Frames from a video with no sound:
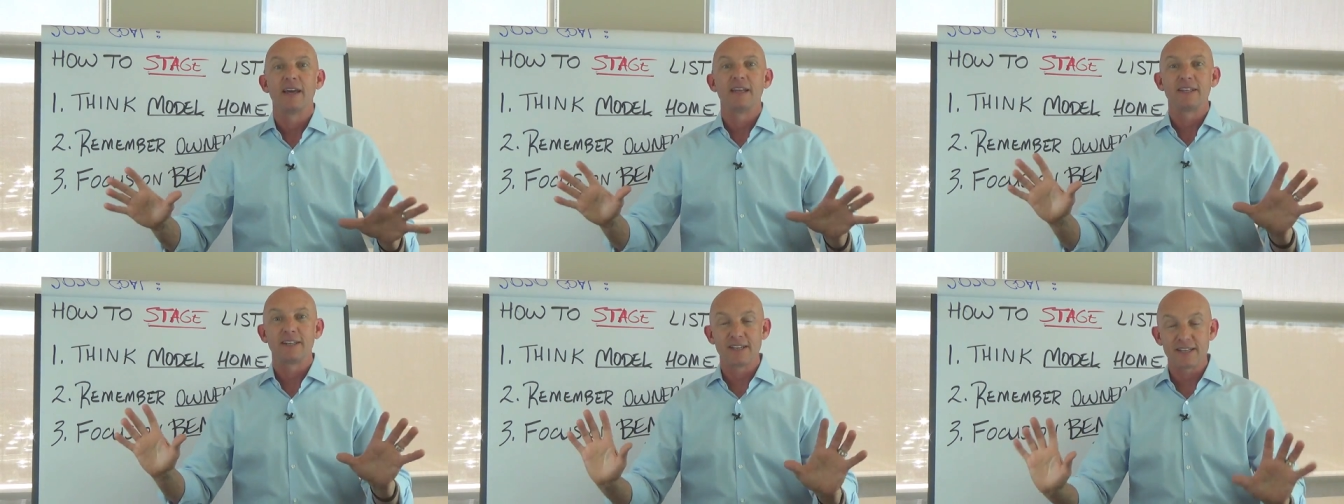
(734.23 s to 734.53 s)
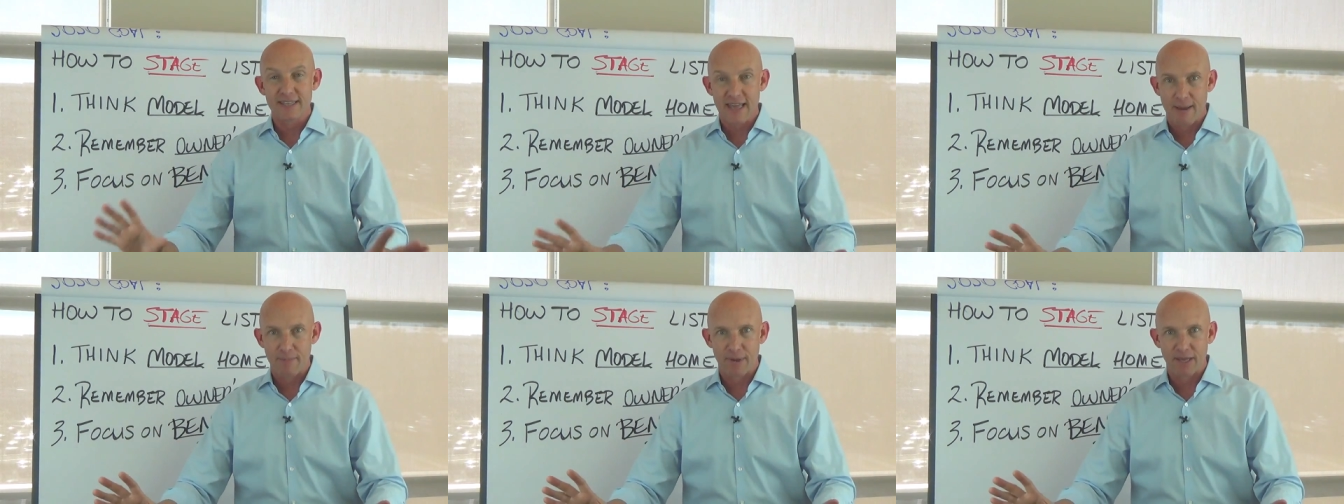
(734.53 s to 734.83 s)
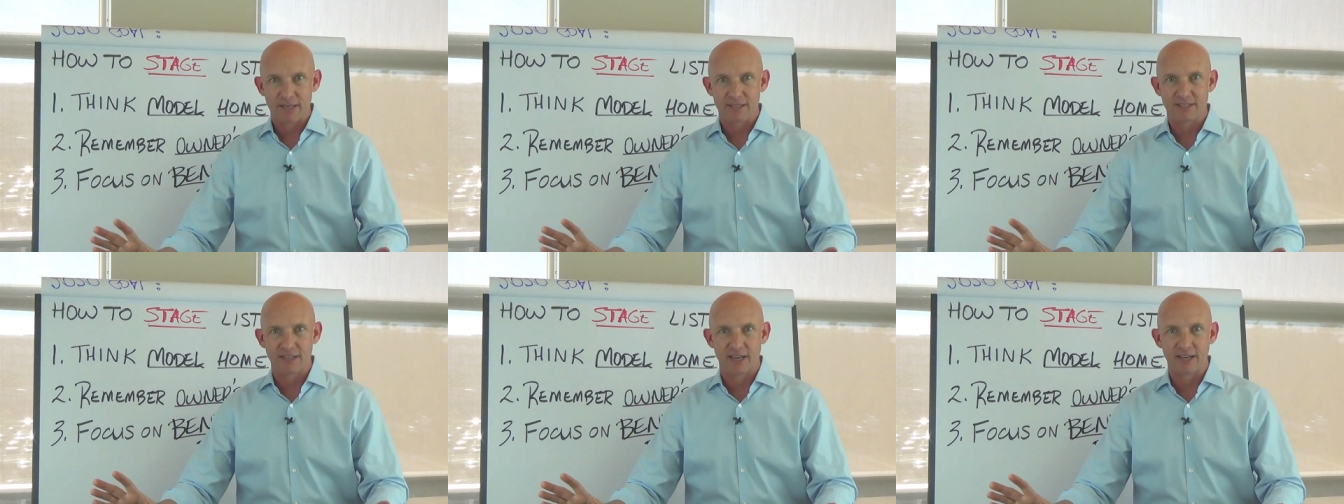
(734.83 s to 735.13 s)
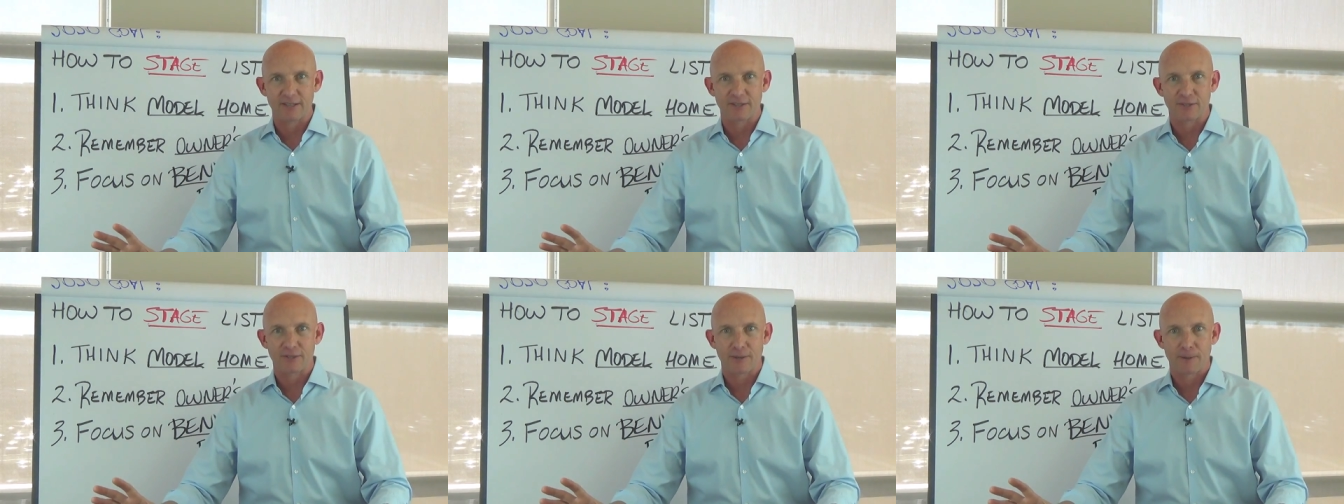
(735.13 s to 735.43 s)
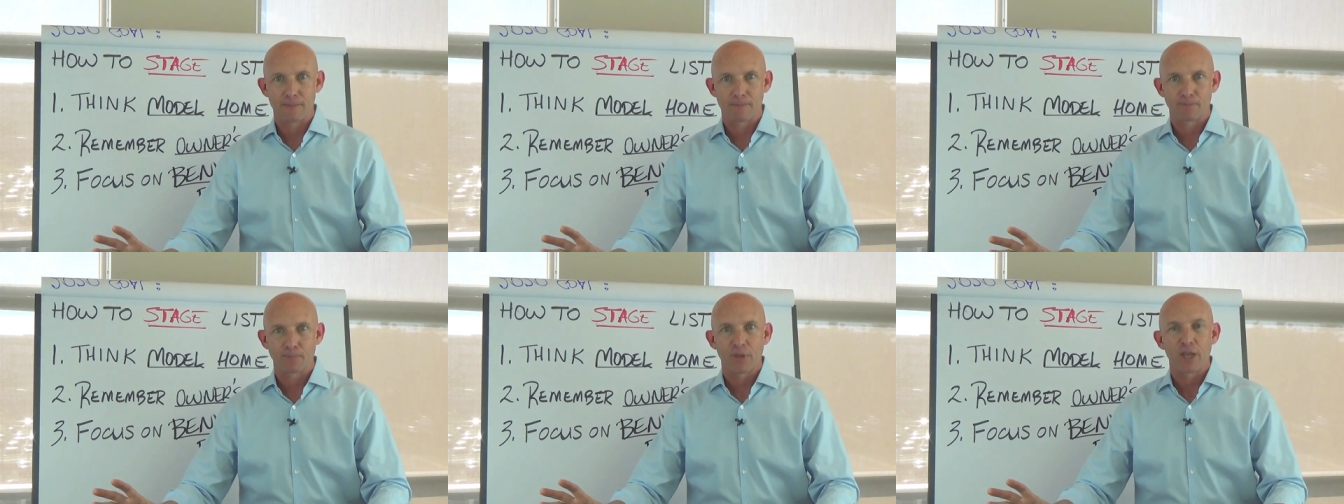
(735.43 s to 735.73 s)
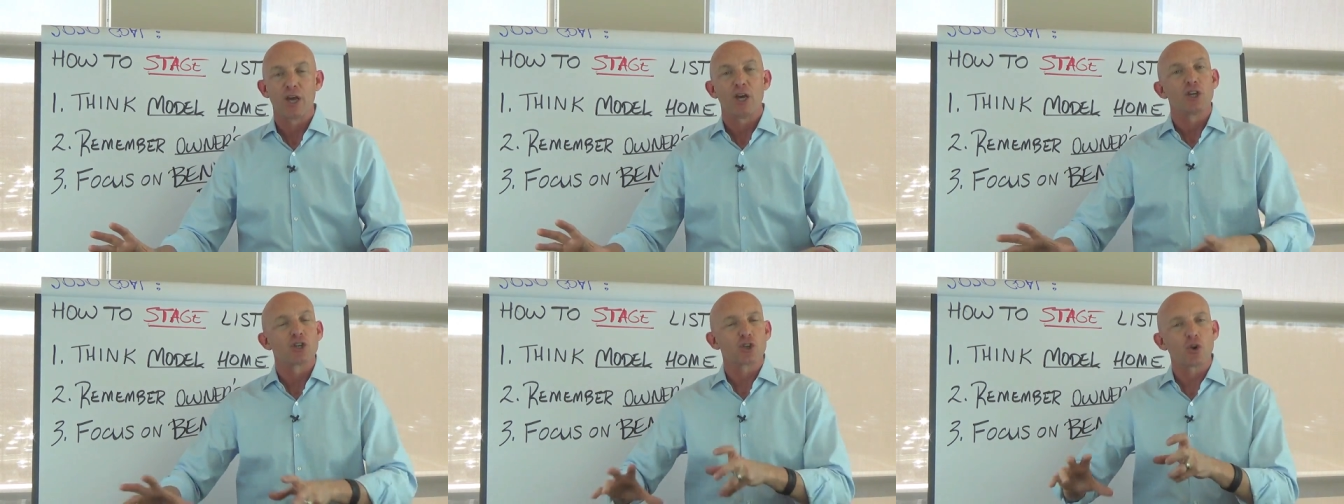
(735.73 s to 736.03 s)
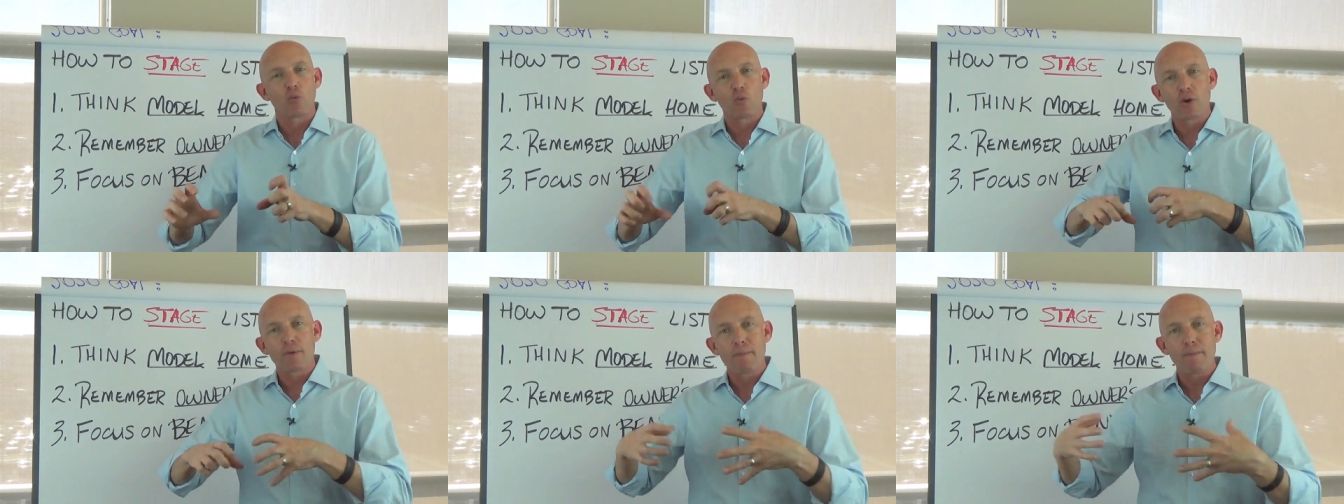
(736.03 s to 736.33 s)
Does that make sense?
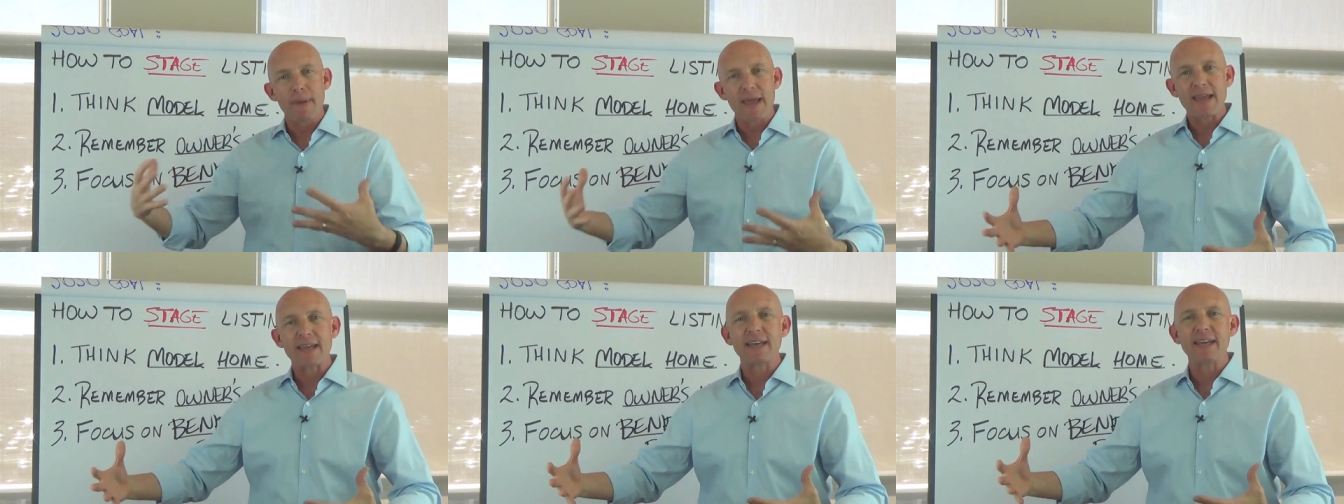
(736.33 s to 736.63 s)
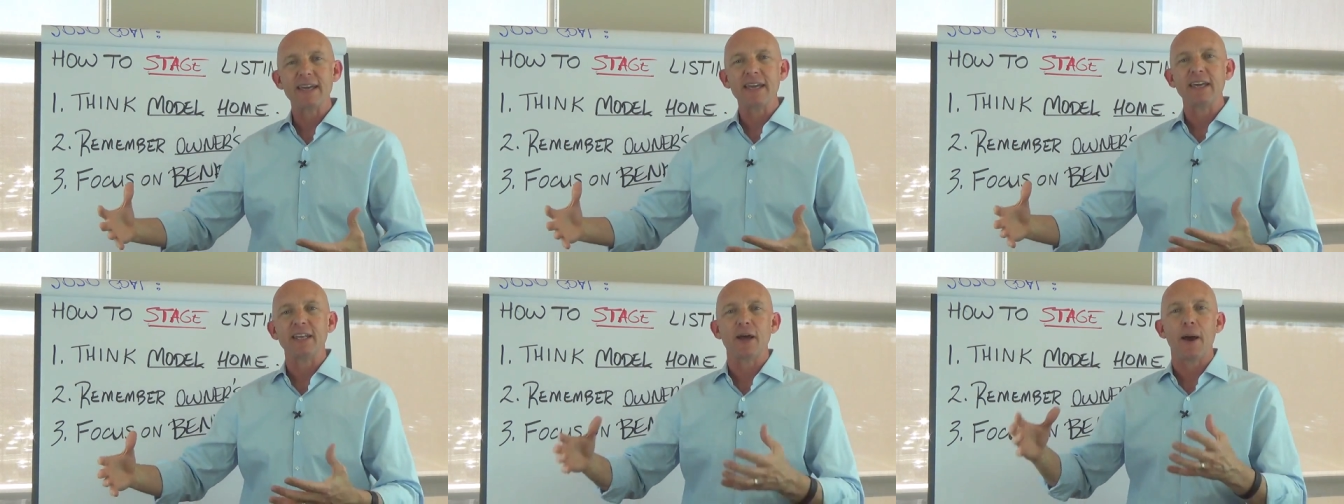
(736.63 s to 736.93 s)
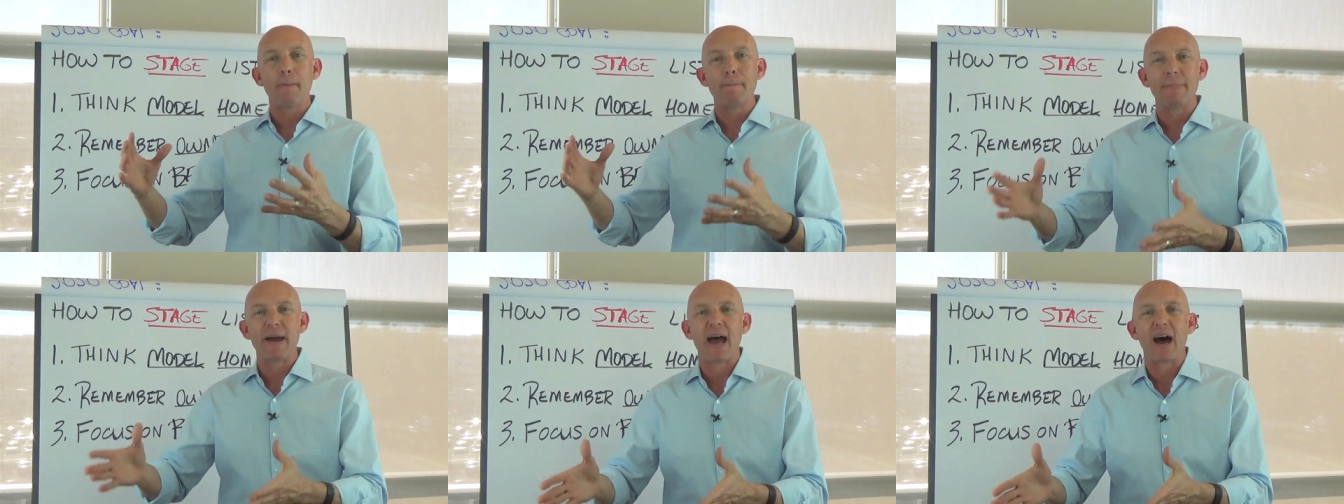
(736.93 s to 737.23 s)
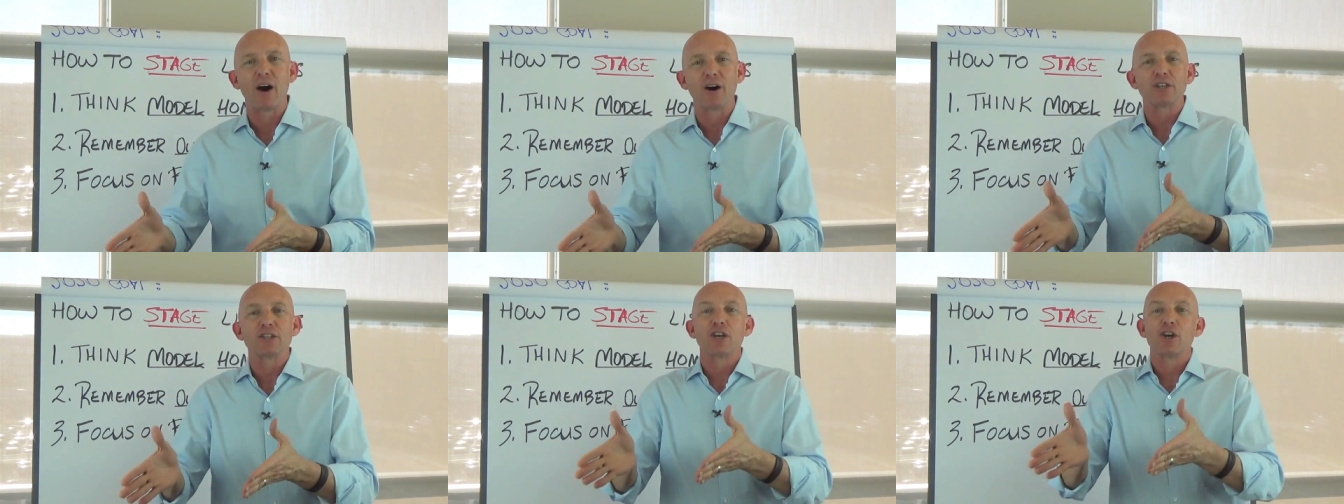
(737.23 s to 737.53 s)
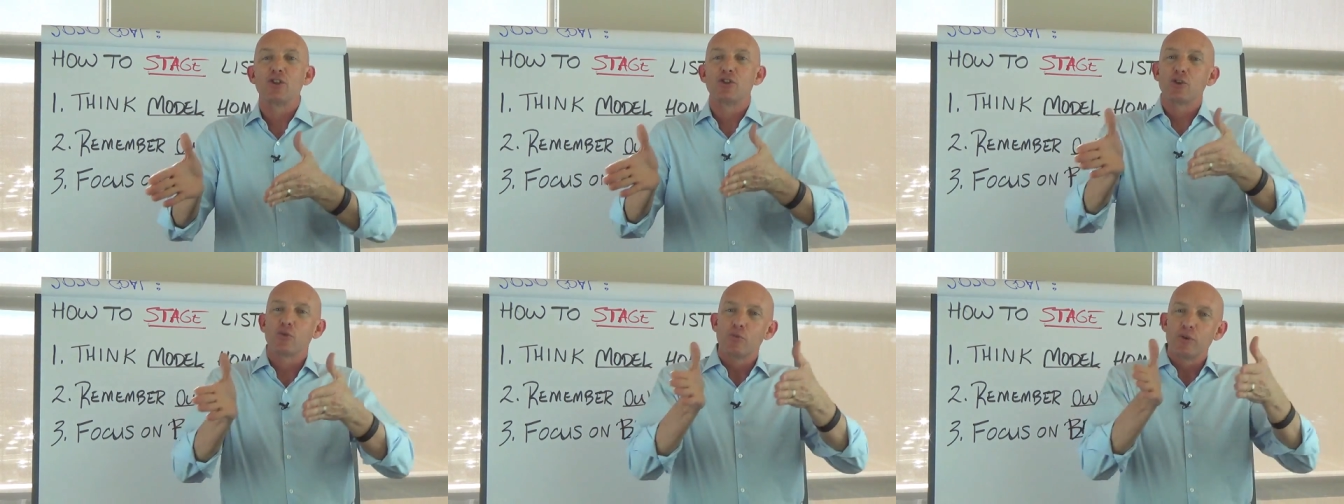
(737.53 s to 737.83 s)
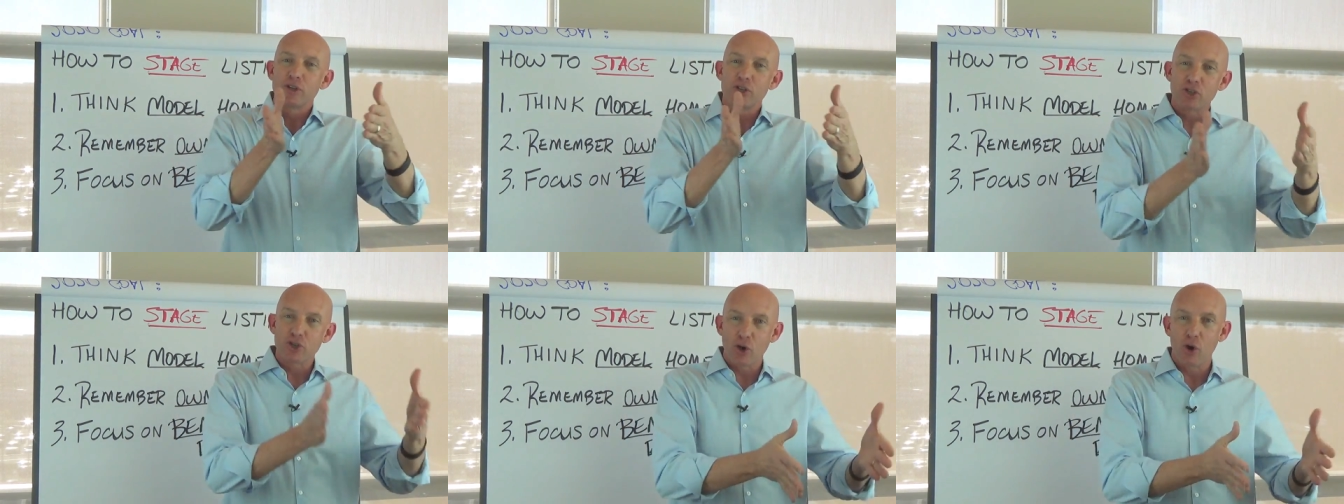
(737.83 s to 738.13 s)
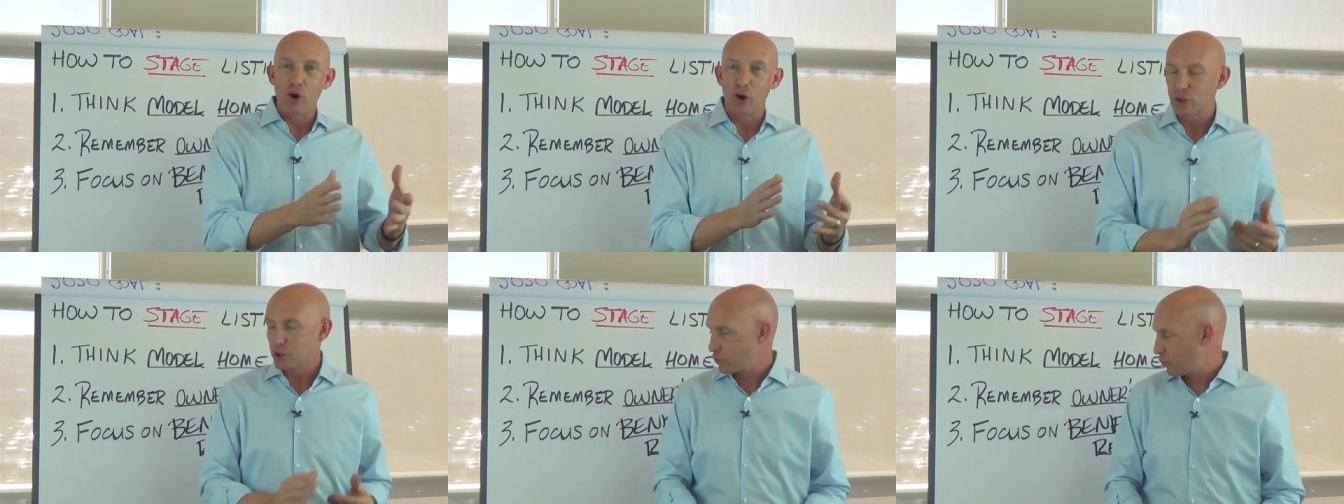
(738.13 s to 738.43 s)
So we're making it about the
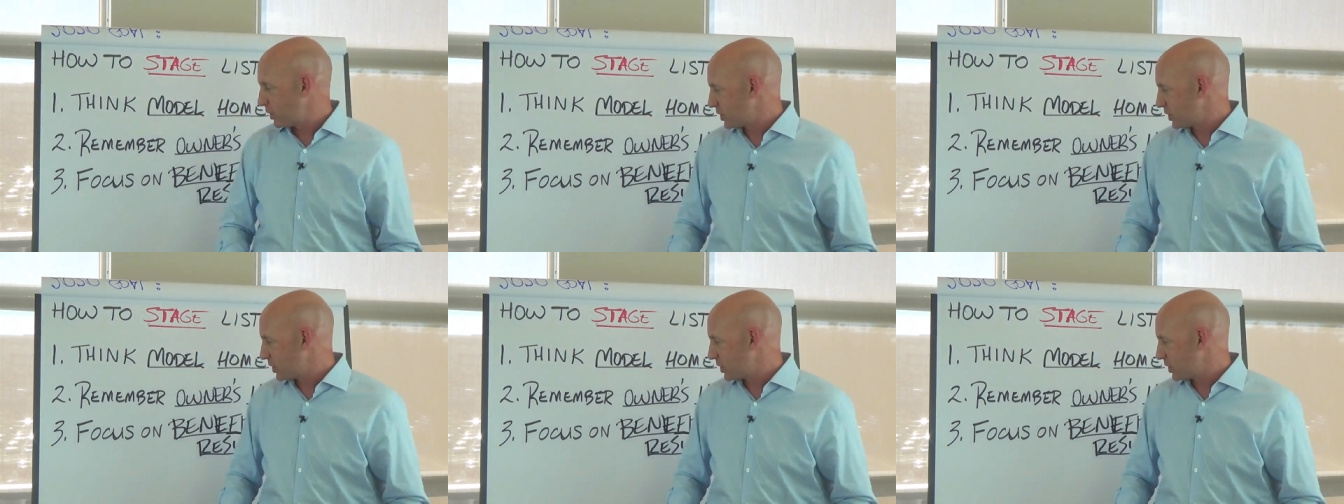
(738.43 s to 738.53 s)
result,